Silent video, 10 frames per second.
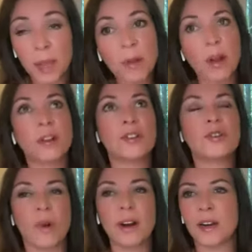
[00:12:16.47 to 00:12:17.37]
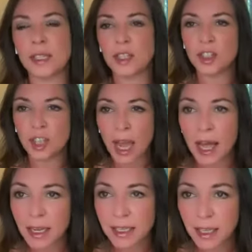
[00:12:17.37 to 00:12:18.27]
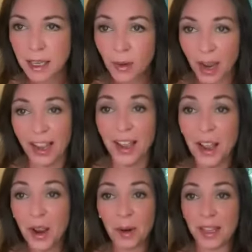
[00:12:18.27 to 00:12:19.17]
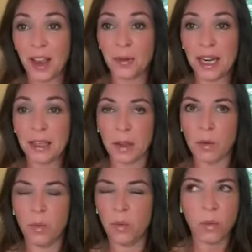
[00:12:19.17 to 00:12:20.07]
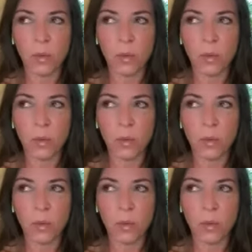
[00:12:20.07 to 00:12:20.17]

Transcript: people are extraordinarily shocked when they read it. They're like,